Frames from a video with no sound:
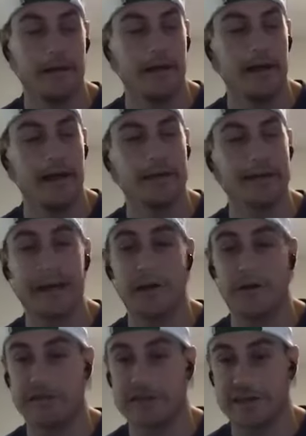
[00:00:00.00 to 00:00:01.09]
and King
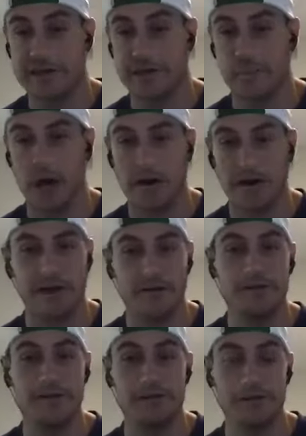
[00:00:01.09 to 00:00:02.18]
Griffey Sr. brought King
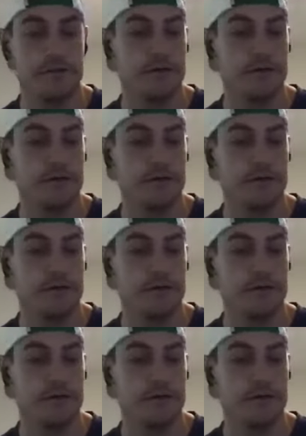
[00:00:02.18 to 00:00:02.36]
Griffey Jr.